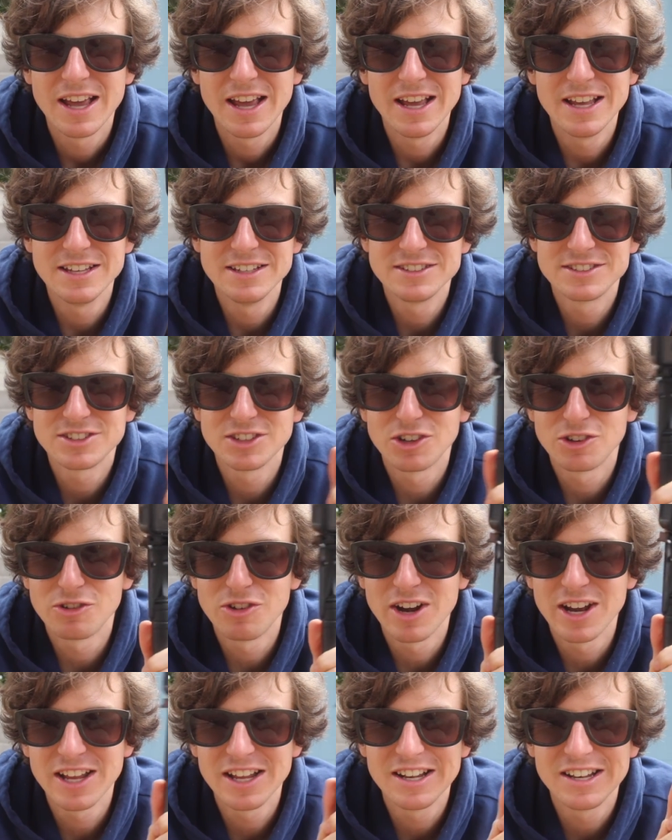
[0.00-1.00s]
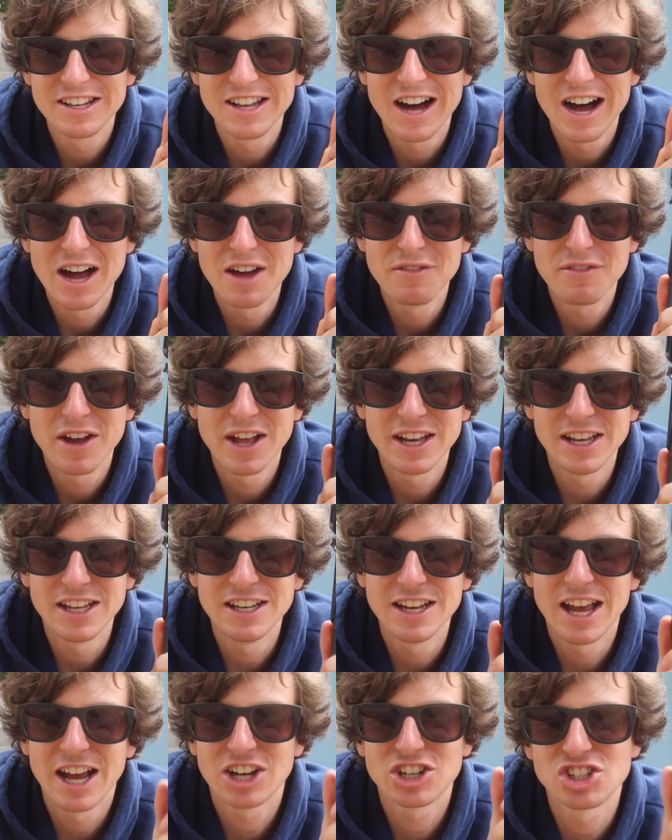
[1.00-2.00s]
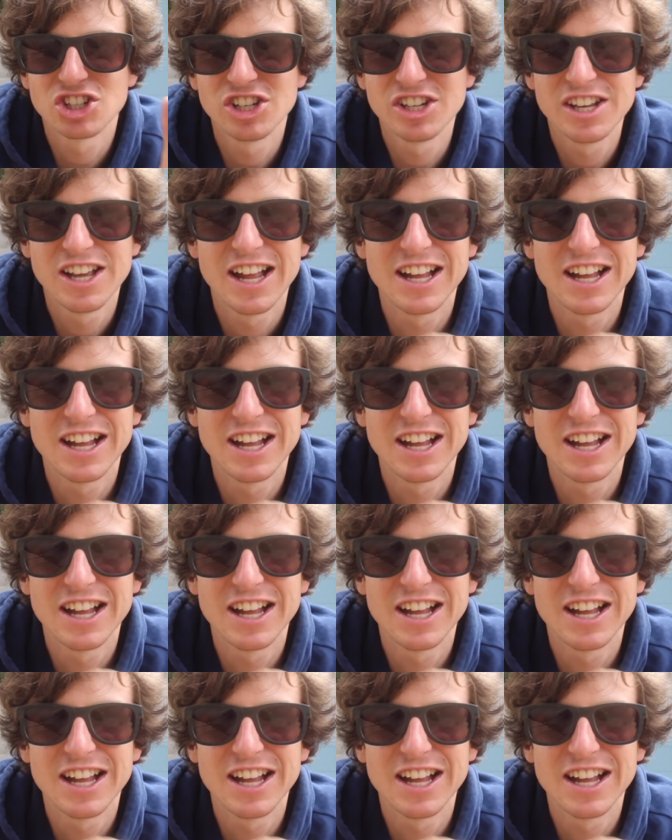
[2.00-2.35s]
is already live and in action.